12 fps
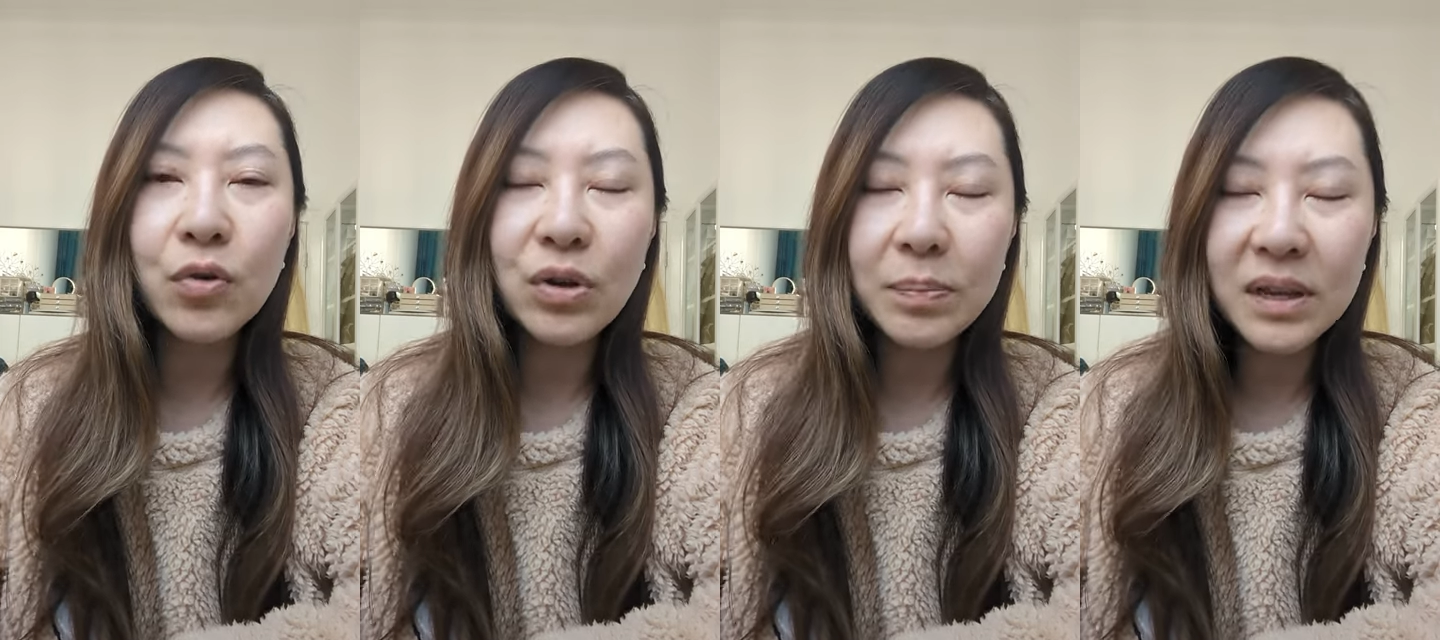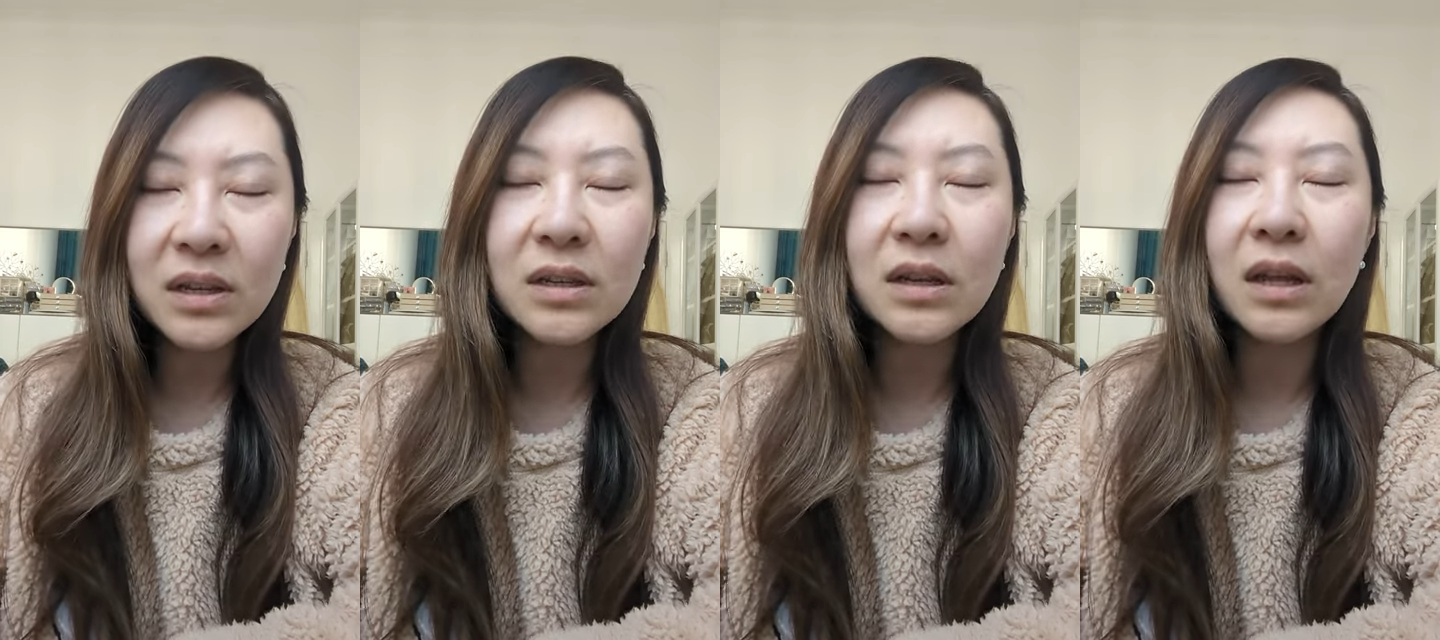
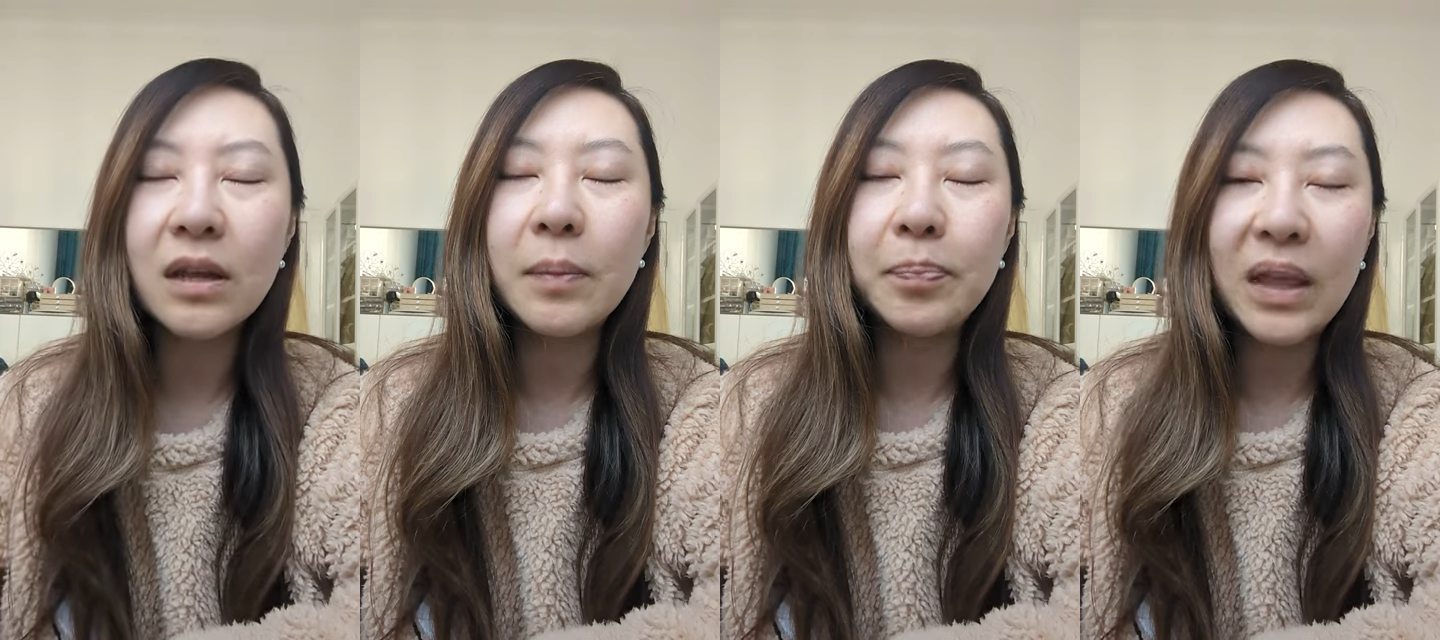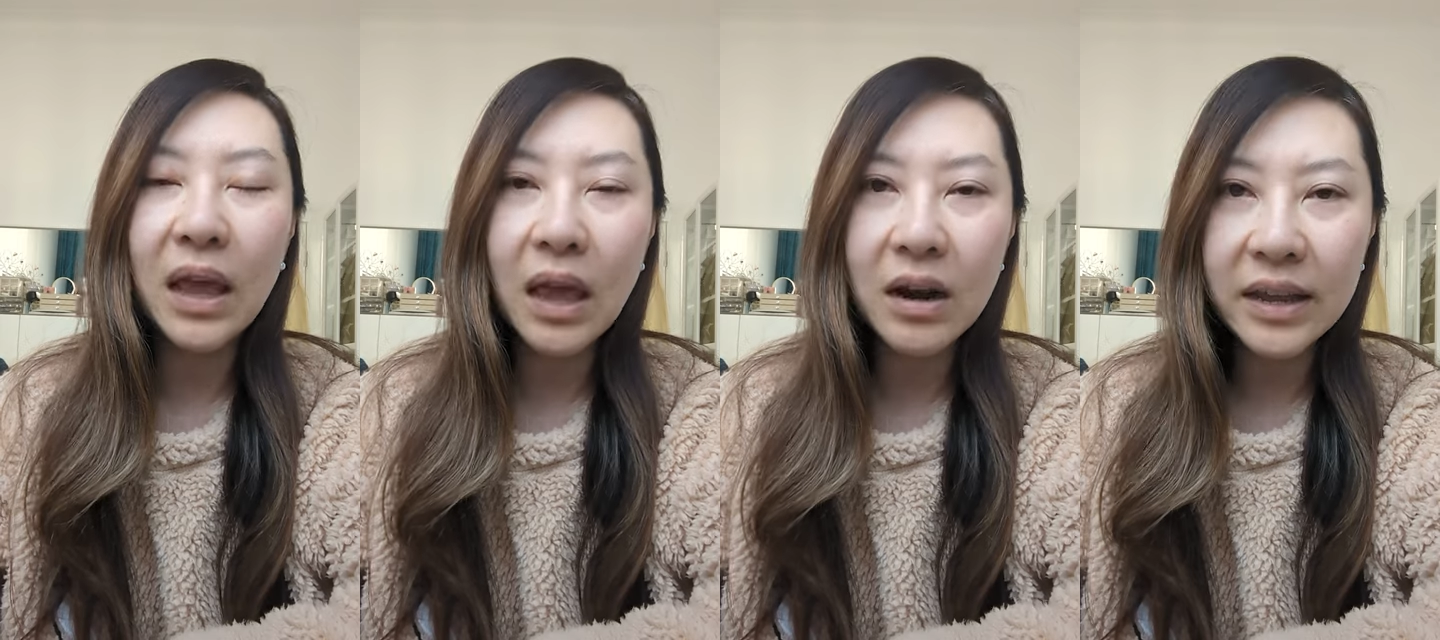repeatedly
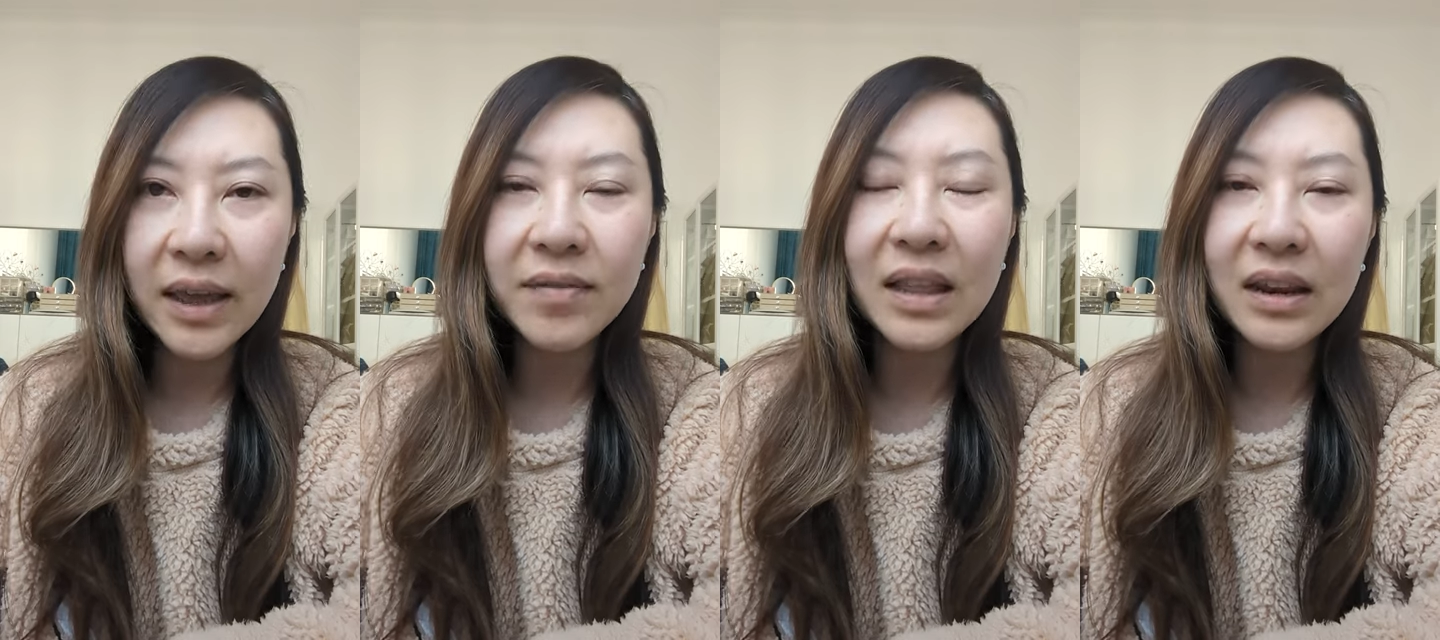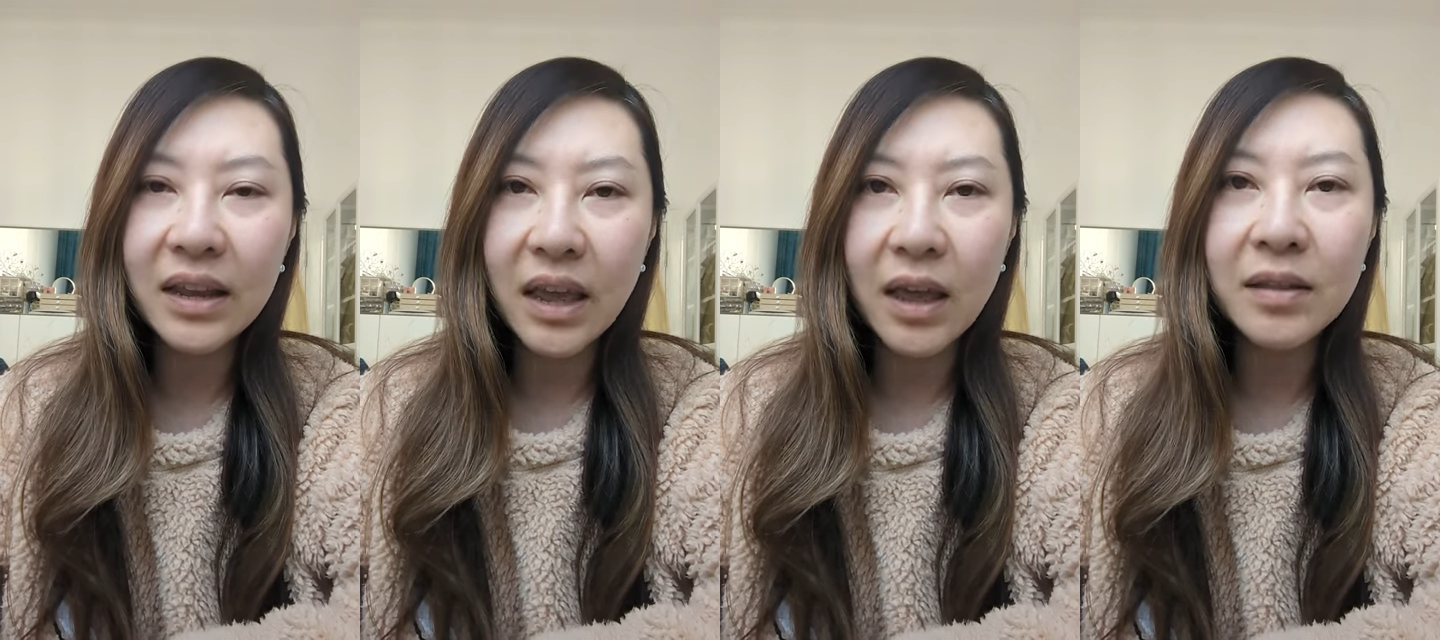again and
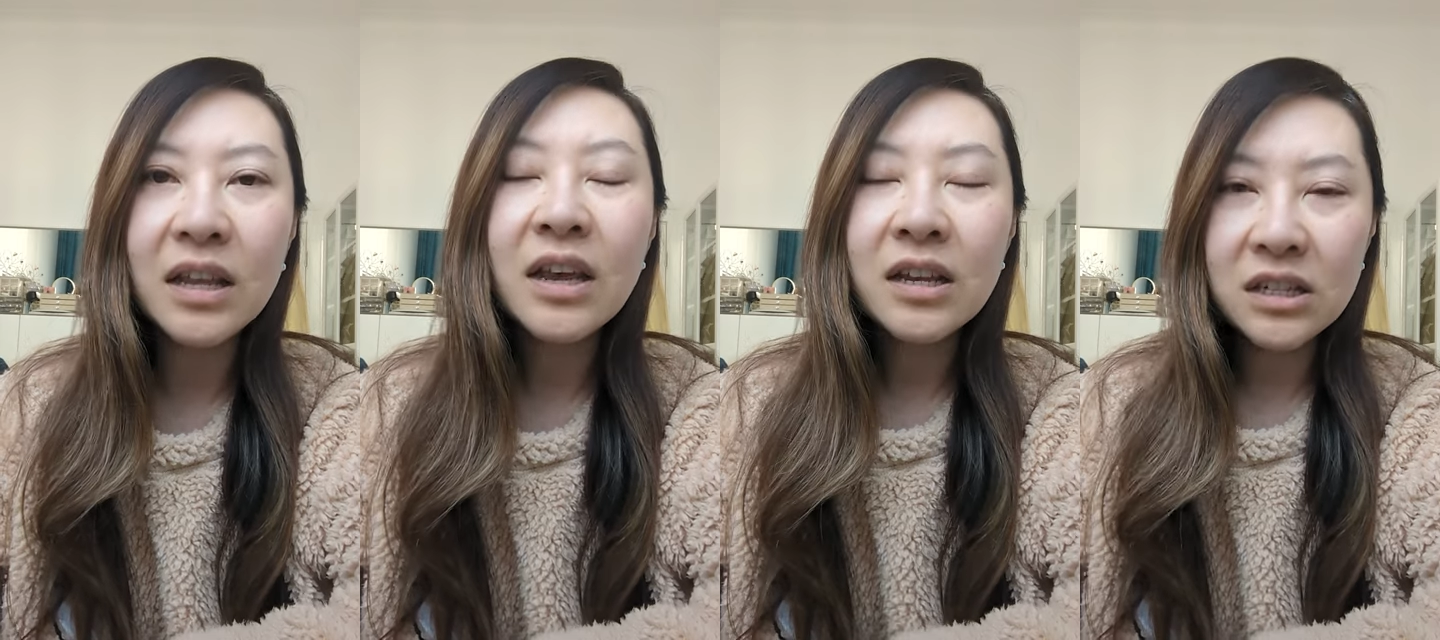again